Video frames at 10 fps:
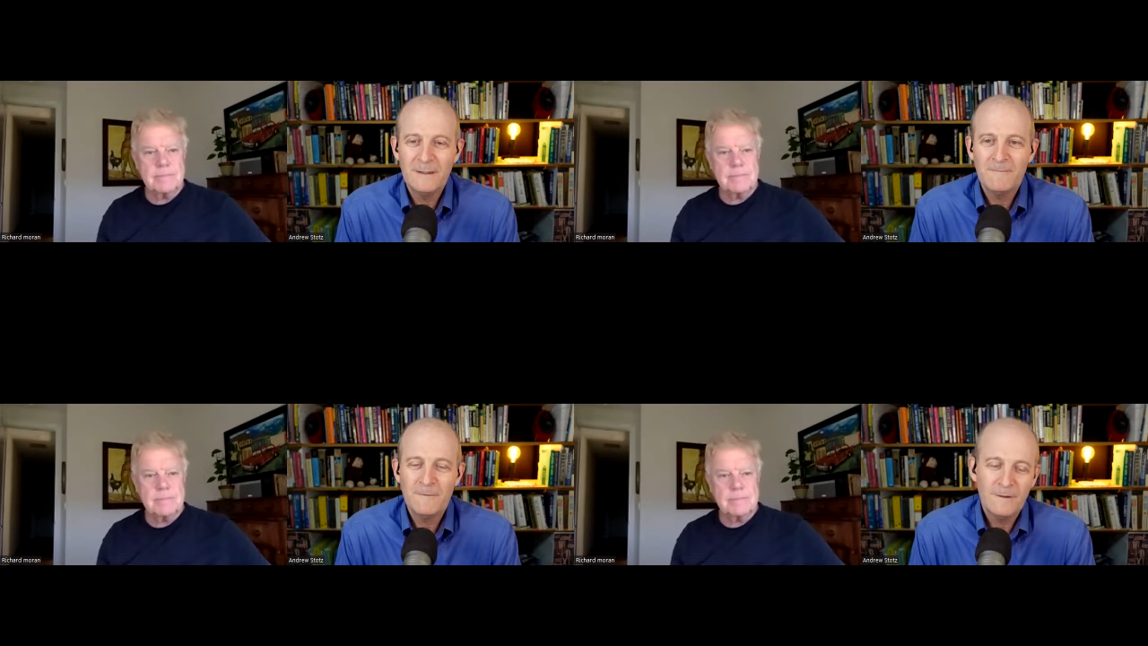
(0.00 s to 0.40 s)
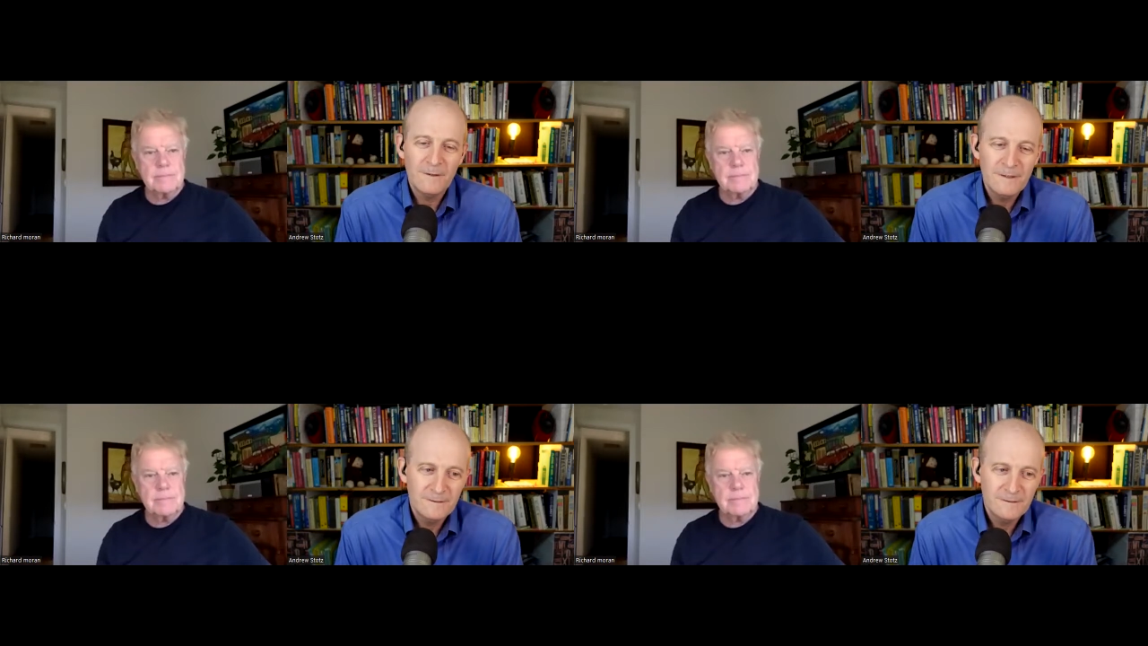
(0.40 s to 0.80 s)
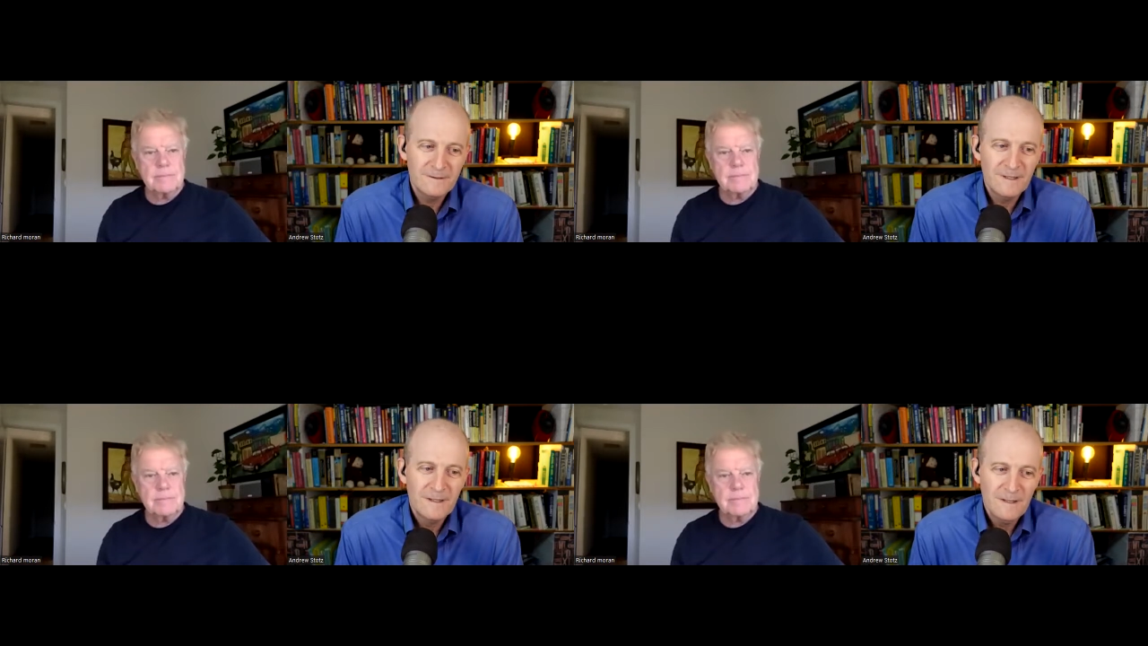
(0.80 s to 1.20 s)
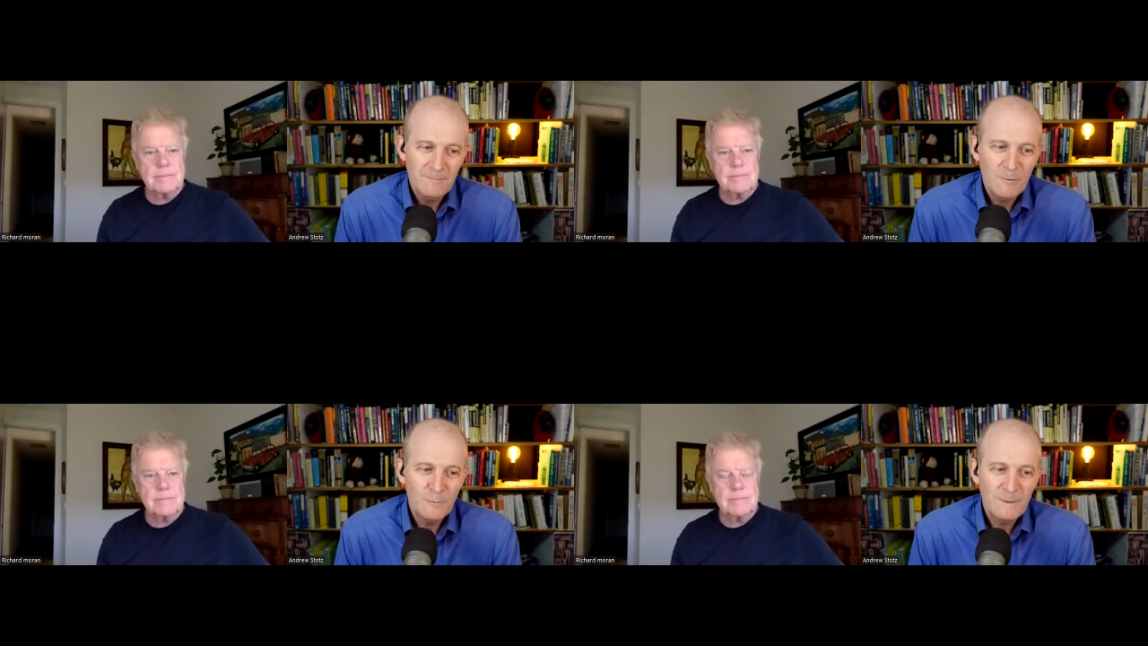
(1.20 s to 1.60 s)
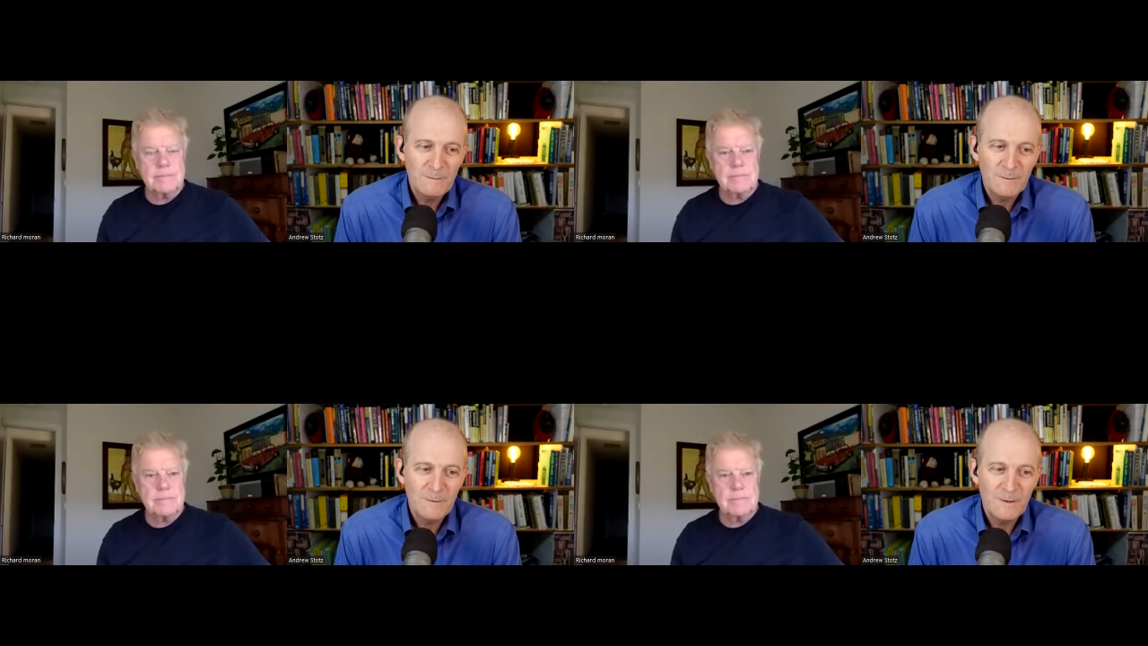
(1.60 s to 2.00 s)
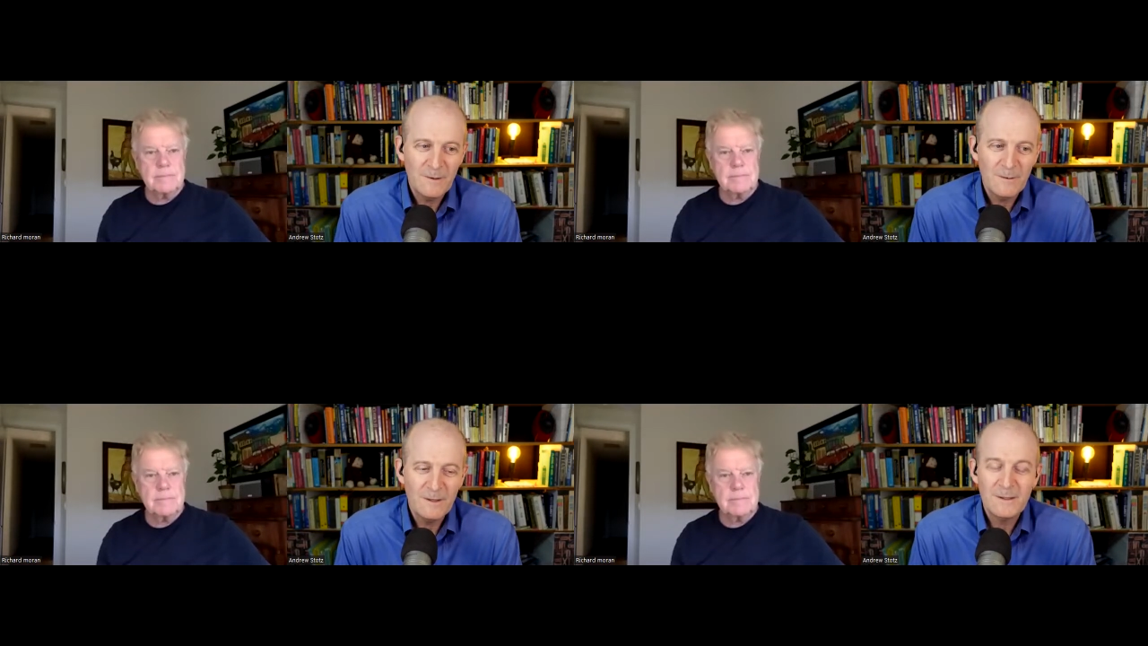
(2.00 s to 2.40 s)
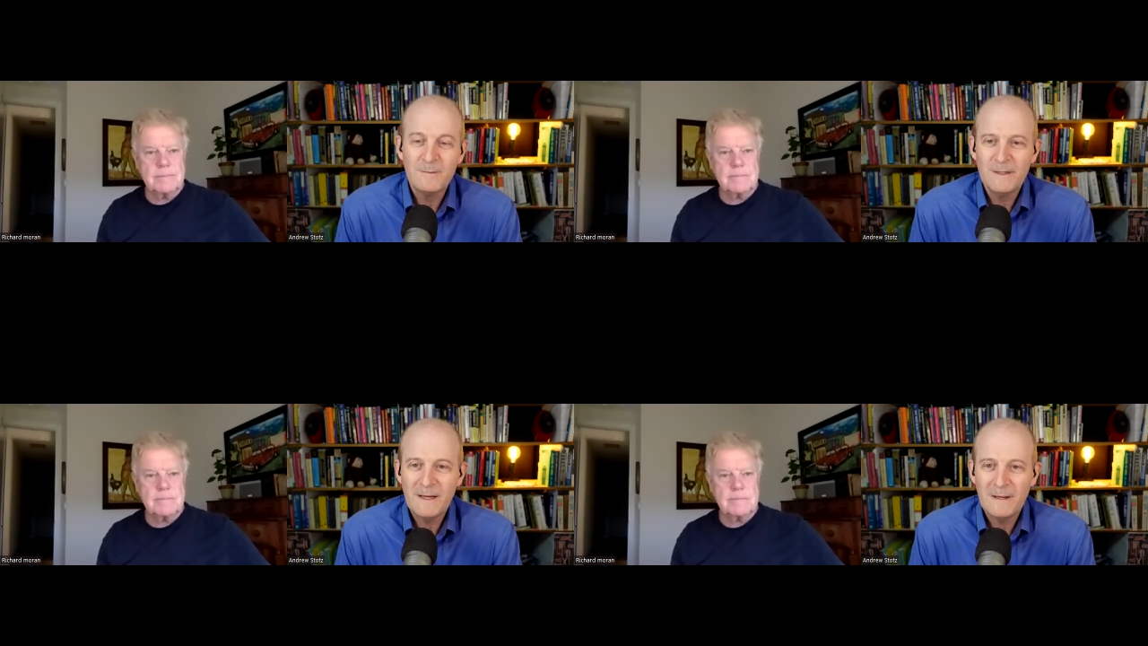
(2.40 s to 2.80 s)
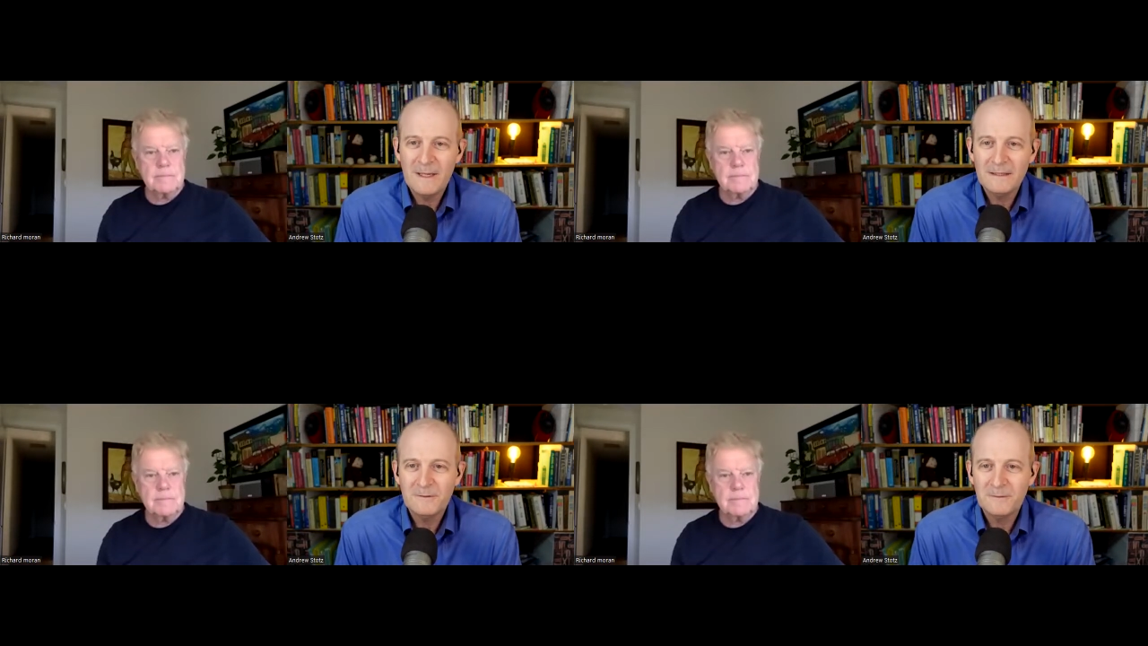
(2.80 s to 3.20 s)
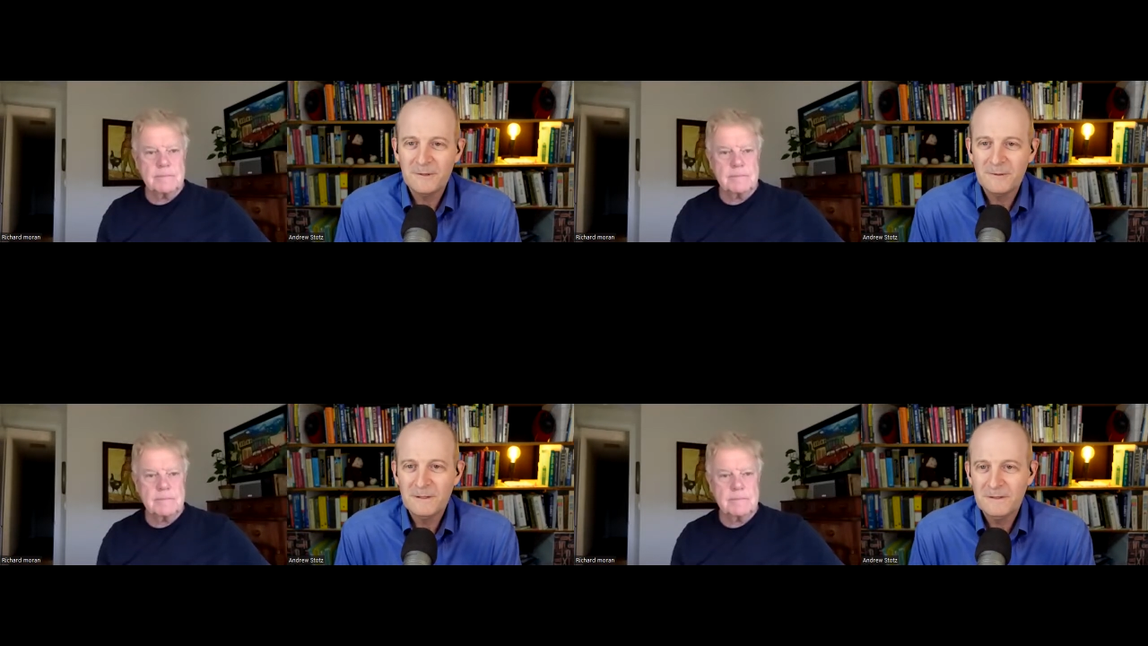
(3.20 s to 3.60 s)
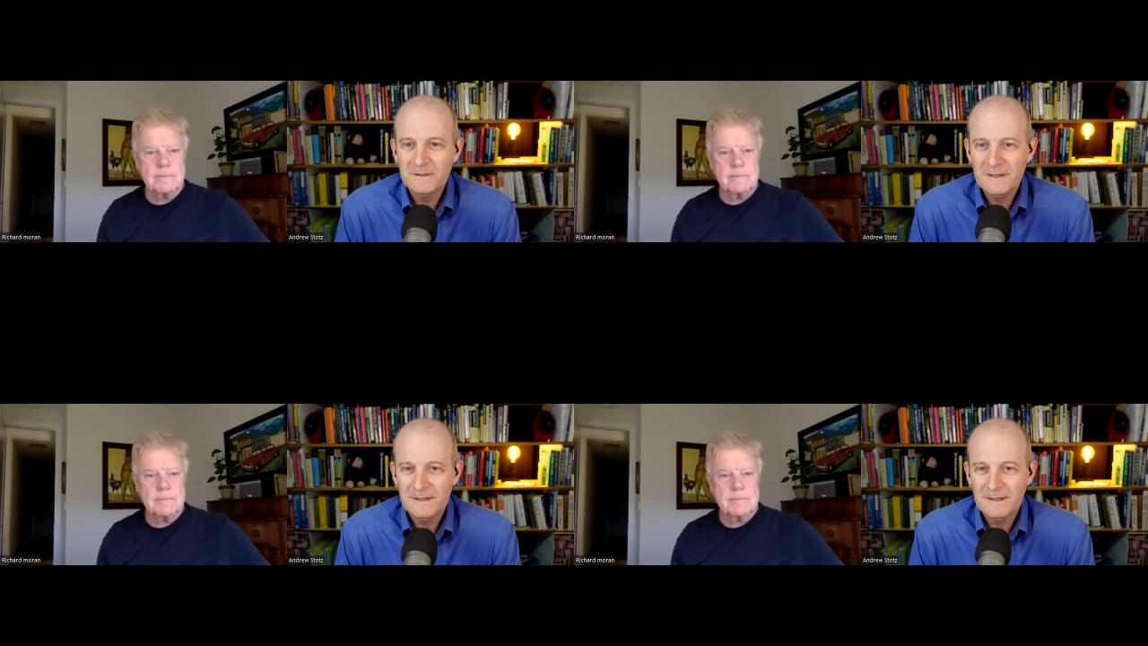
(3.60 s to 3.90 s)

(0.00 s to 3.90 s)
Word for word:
Speaker 1: for the listeners, most people know a little bit about my story, which is that